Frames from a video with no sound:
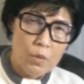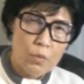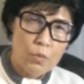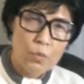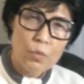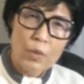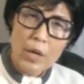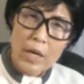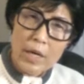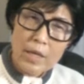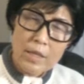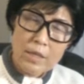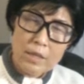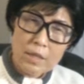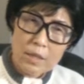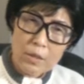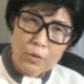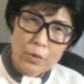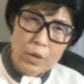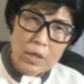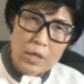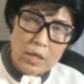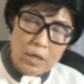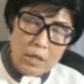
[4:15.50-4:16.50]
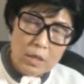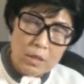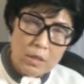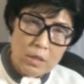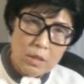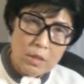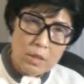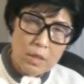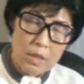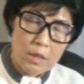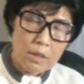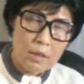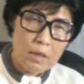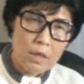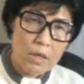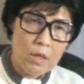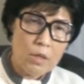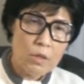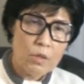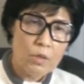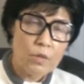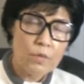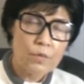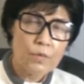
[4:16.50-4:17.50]
white greenish, that
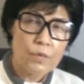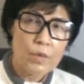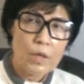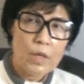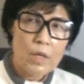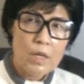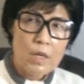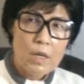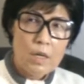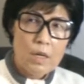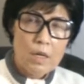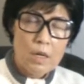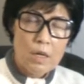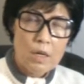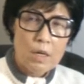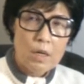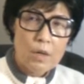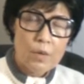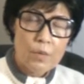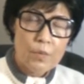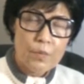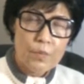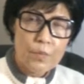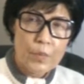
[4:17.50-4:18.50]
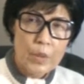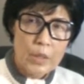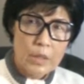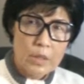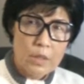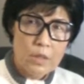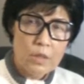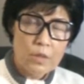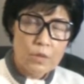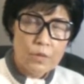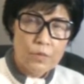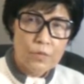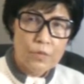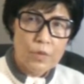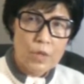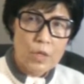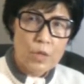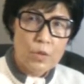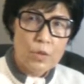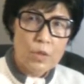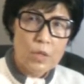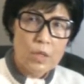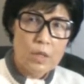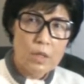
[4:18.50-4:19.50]
kind of. But it's
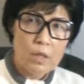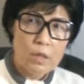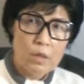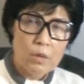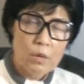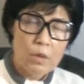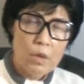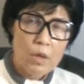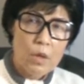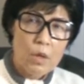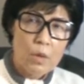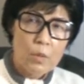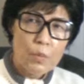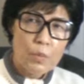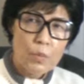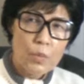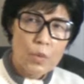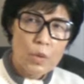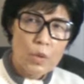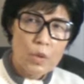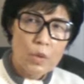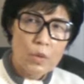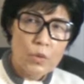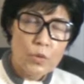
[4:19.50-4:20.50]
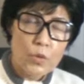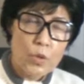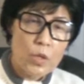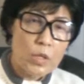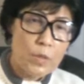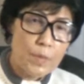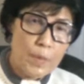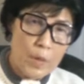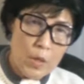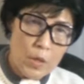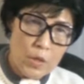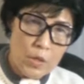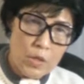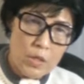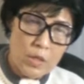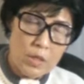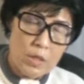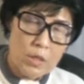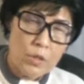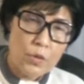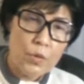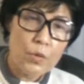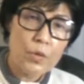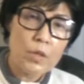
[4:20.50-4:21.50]
very transparent.
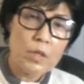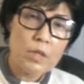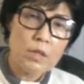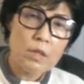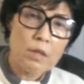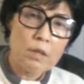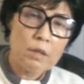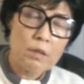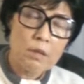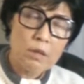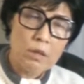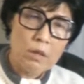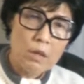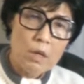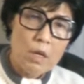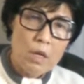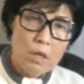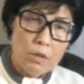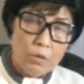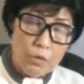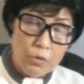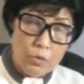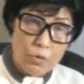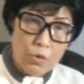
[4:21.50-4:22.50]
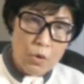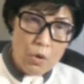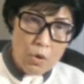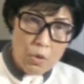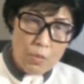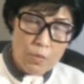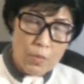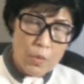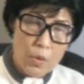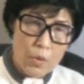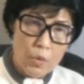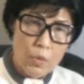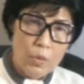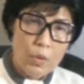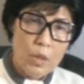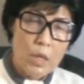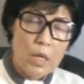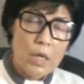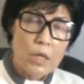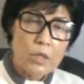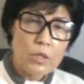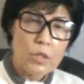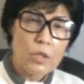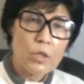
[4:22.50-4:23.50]
So these are the normal
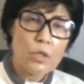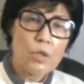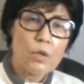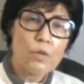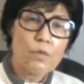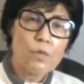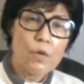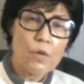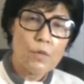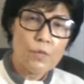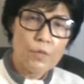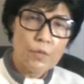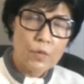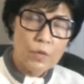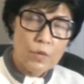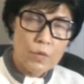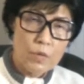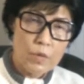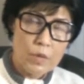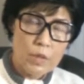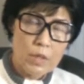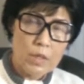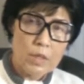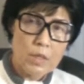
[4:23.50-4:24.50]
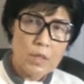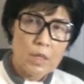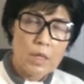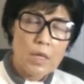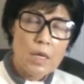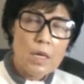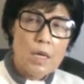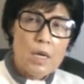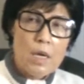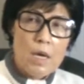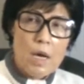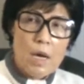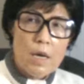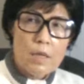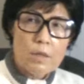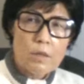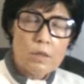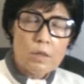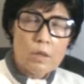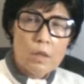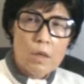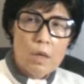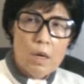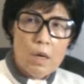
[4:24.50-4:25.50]
synovial fluid,
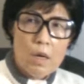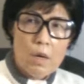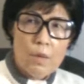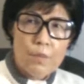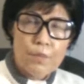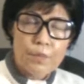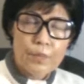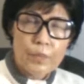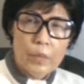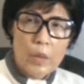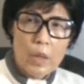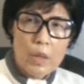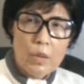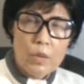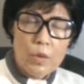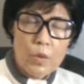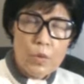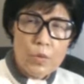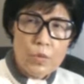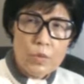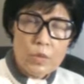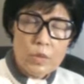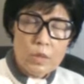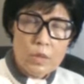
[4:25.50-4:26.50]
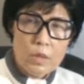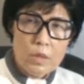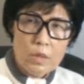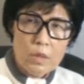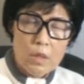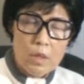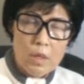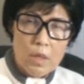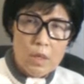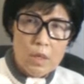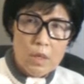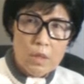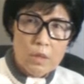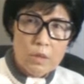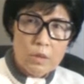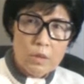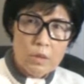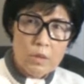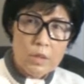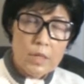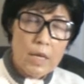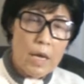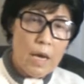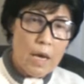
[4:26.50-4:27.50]
and those
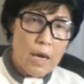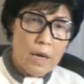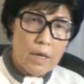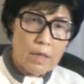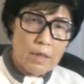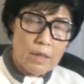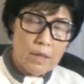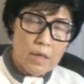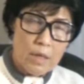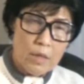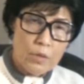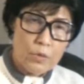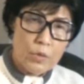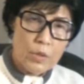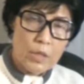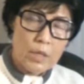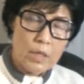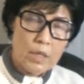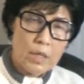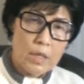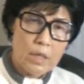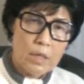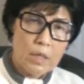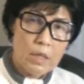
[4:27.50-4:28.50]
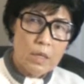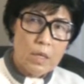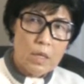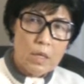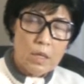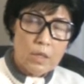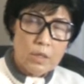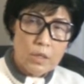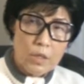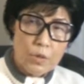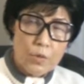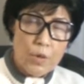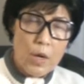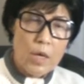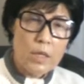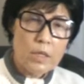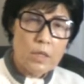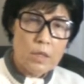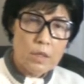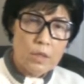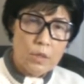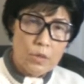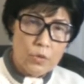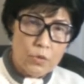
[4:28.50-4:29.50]
sac are really
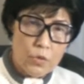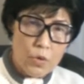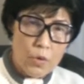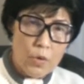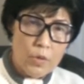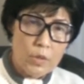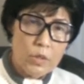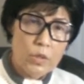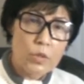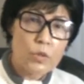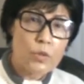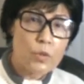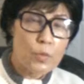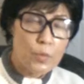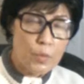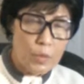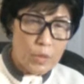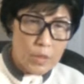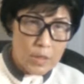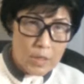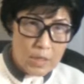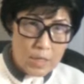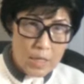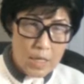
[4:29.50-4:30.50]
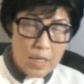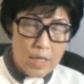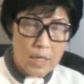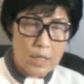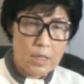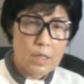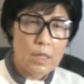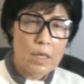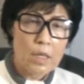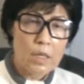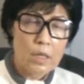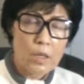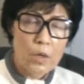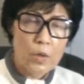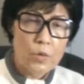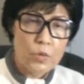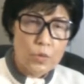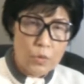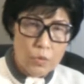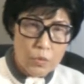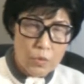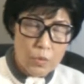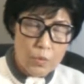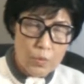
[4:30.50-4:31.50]
surrounding the joint to protect, and also